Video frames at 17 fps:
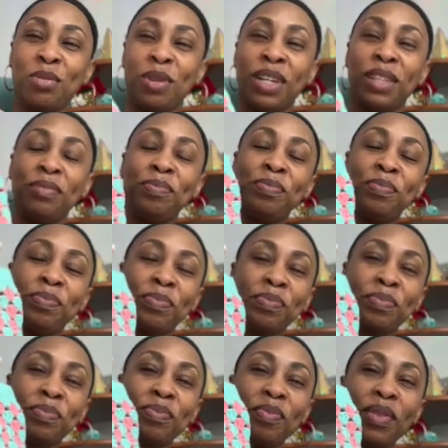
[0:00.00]
one
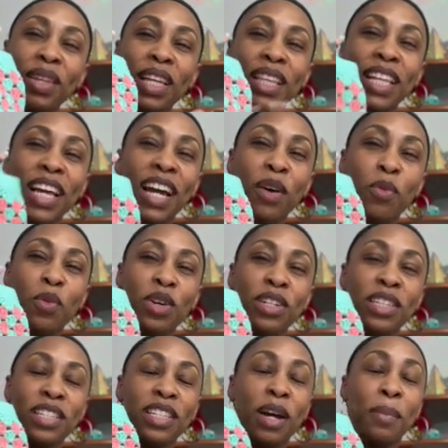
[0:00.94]
that
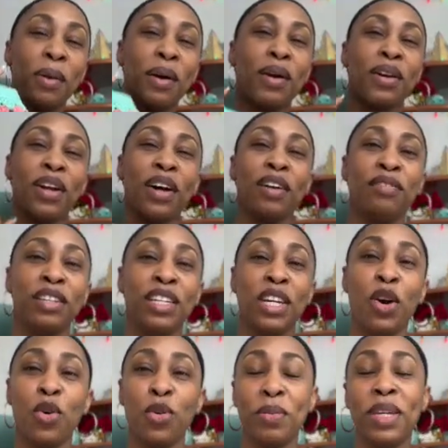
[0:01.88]
was a part of the
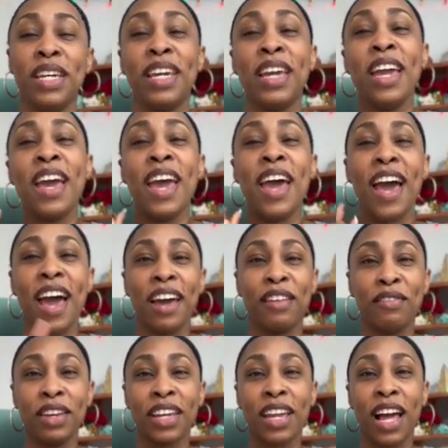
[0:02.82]
Hobie
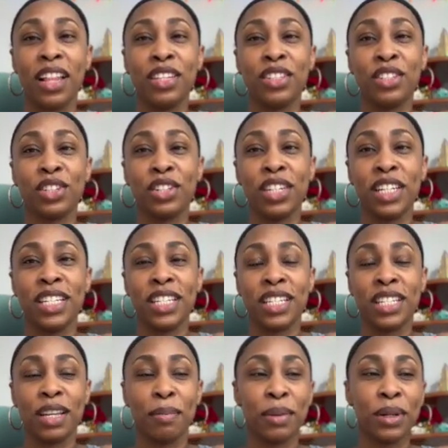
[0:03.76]
advent calendar in
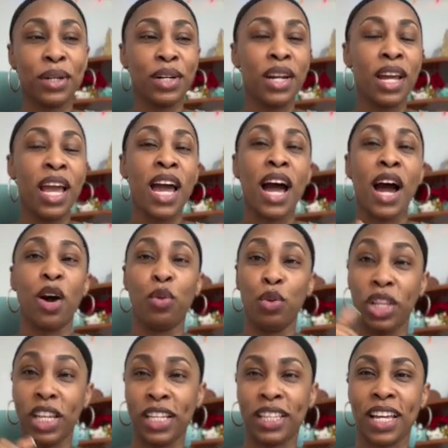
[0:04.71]
December. I
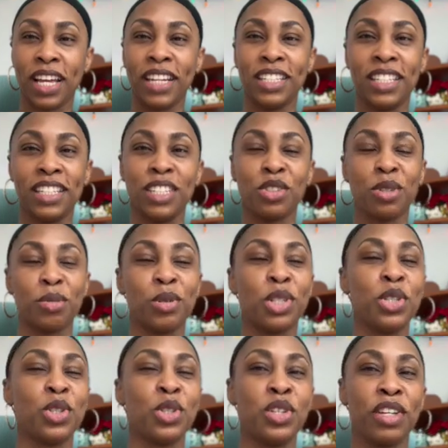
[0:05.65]
will link that in the
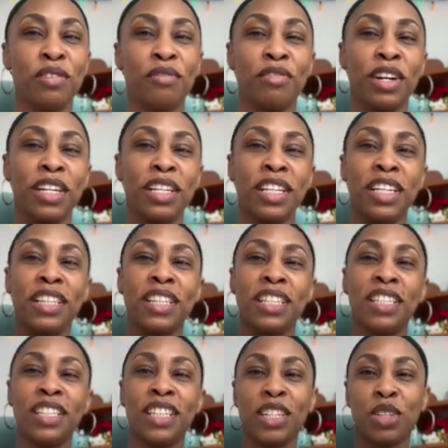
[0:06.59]
description so you can find it. The
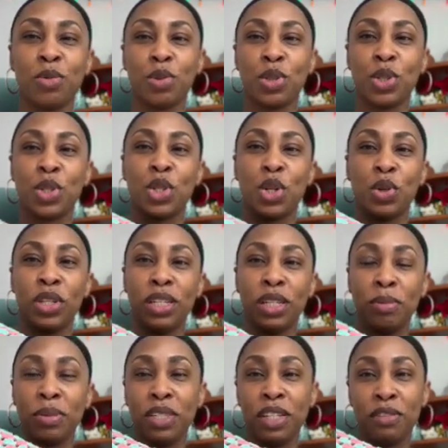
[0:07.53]
designer was Tony
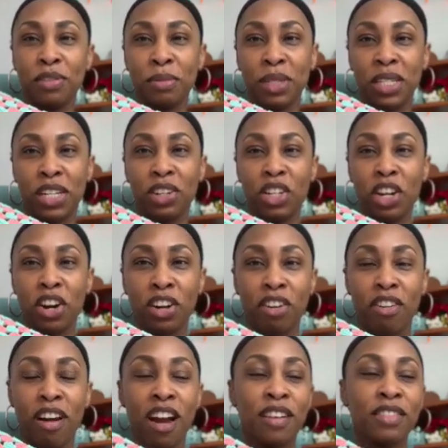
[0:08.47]
Lipsey from TL Yarn
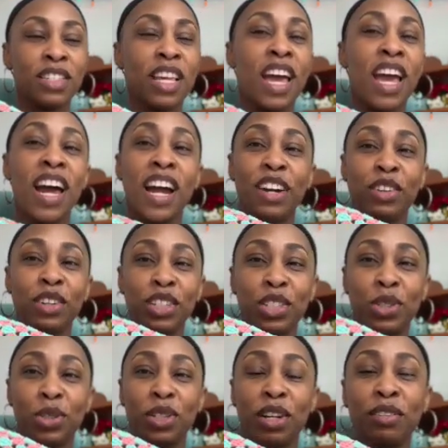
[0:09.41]
Crafts. I really
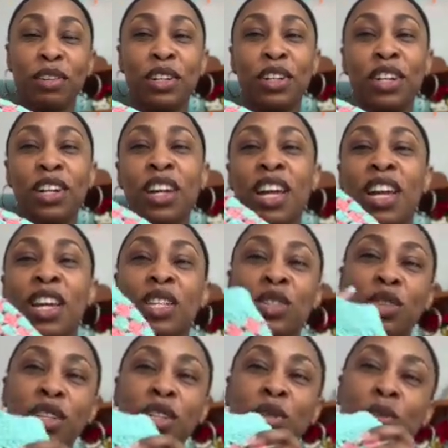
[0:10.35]
do love her.
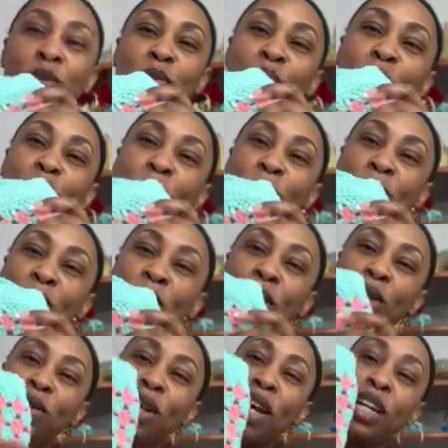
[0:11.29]
So this one was super
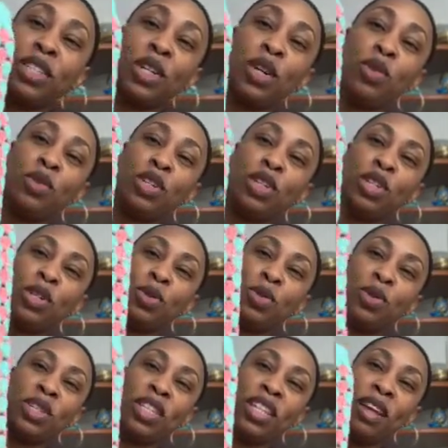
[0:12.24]
cute. I don't
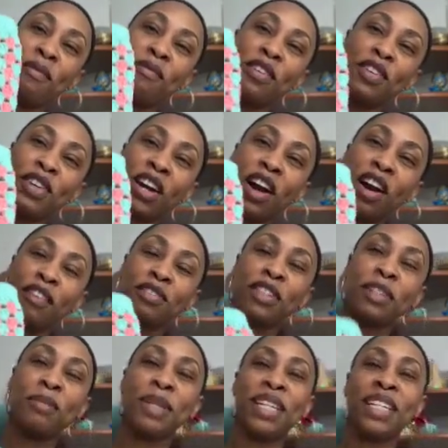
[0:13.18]
use them very
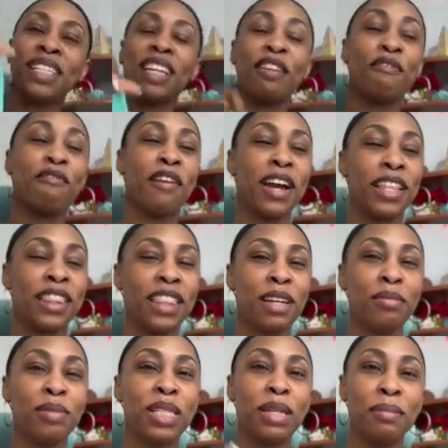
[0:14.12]
often because I find
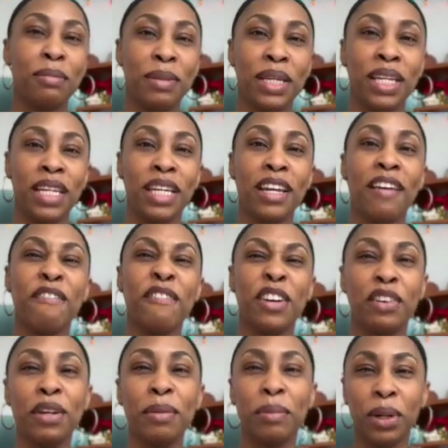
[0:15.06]
them to be
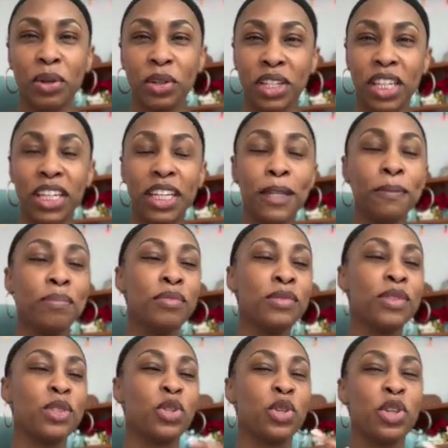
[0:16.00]
very bulky.
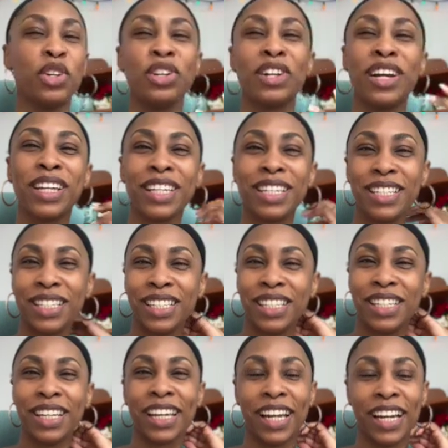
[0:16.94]
So they're not
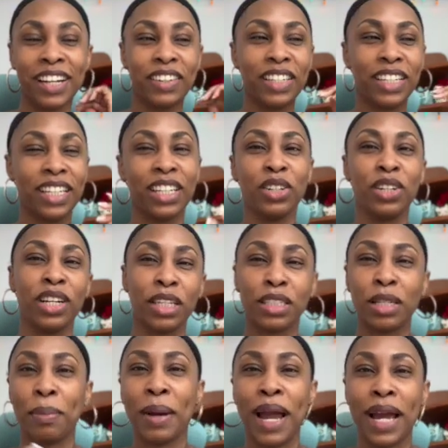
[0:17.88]
easy to carry, like
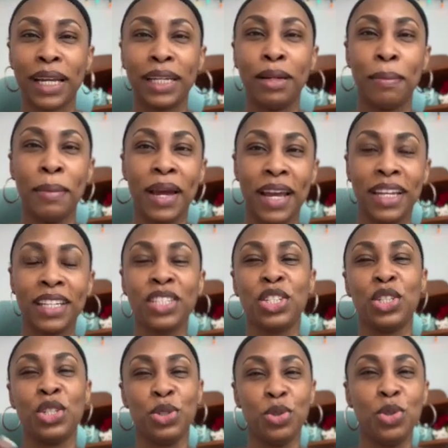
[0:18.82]
to pack in a bag
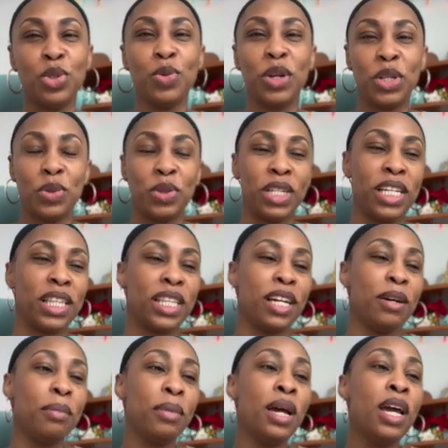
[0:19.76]
to use when you need
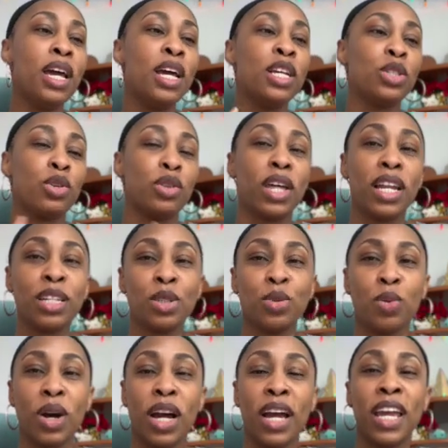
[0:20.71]
them. So that
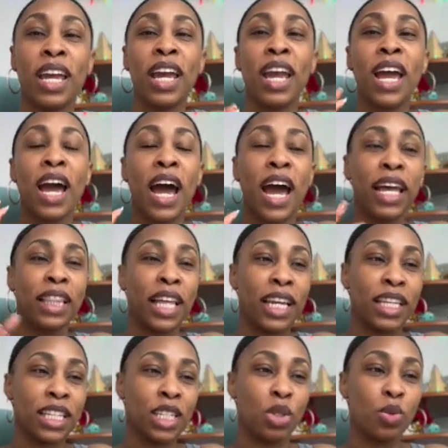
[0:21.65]
is why I
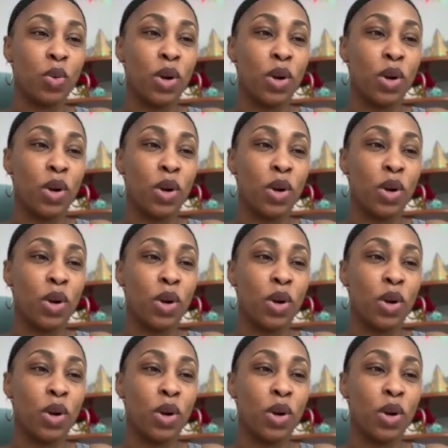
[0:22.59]
like this